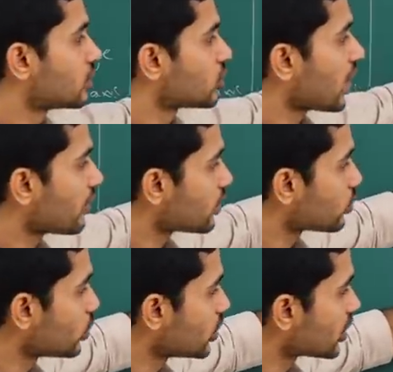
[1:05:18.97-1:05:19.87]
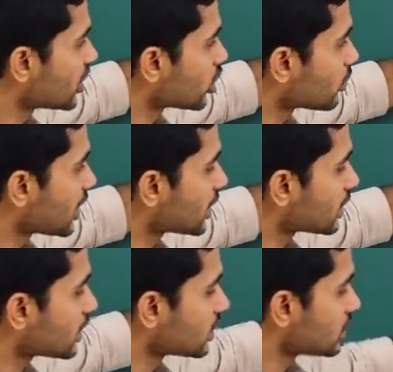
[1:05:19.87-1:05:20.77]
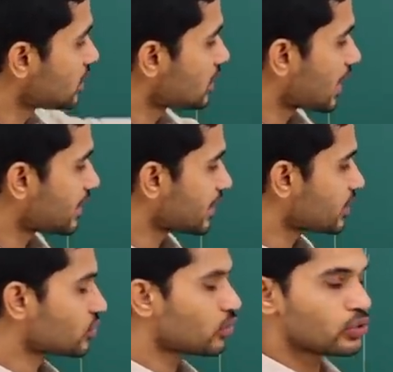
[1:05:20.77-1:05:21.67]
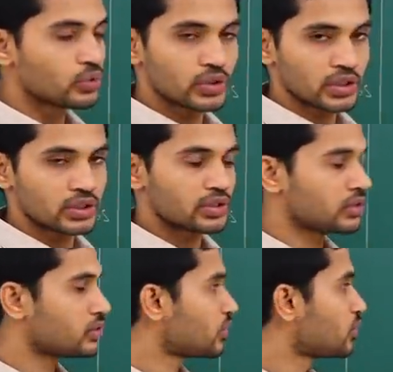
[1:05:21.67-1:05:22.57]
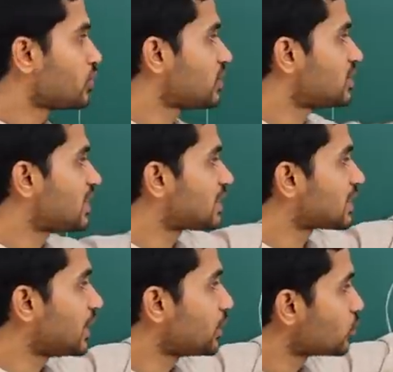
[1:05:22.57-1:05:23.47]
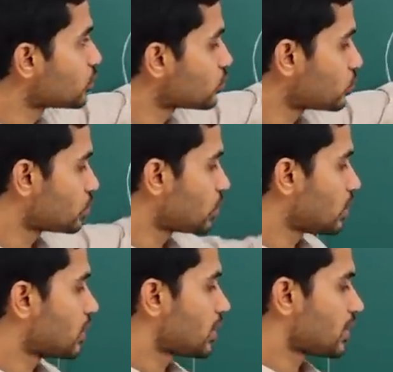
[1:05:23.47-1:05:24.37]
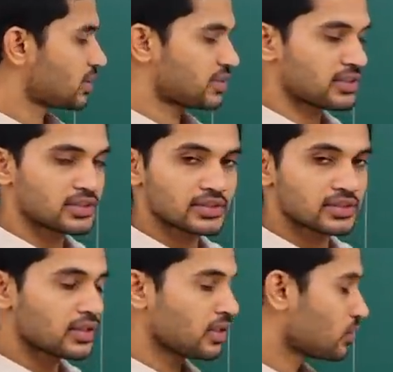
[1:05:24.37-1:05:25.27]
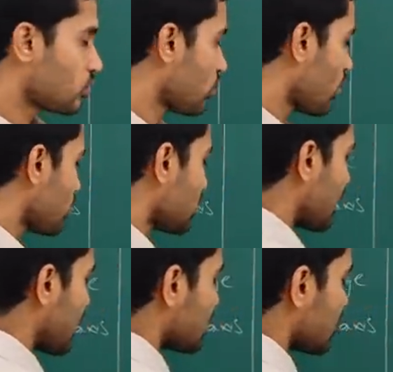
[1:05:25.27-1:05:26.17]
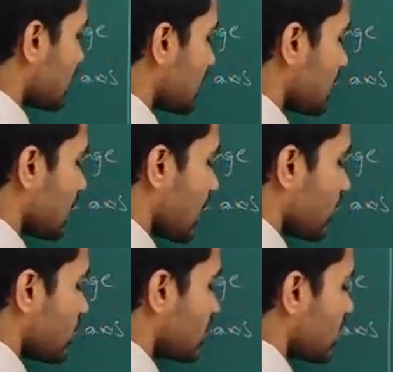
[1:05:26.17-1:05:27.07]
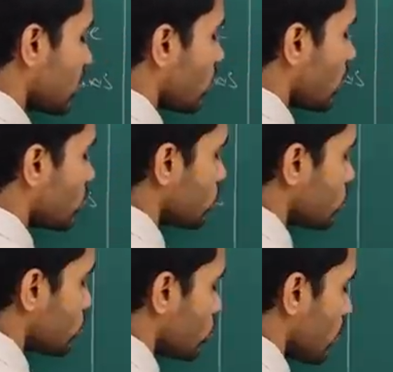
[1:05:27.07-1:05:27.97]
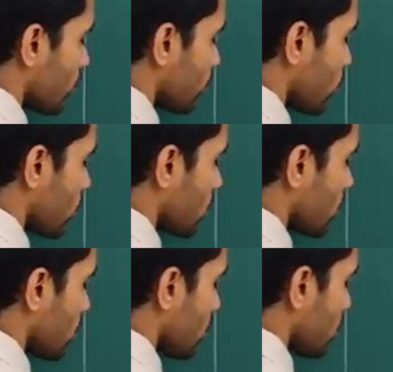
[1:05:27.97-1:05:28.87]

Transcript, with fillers: So, you have a 2 in the denominator here and there is no 2 here. So, which means this into 2 is this. So, from this I can say that f is equal to 2 f naught.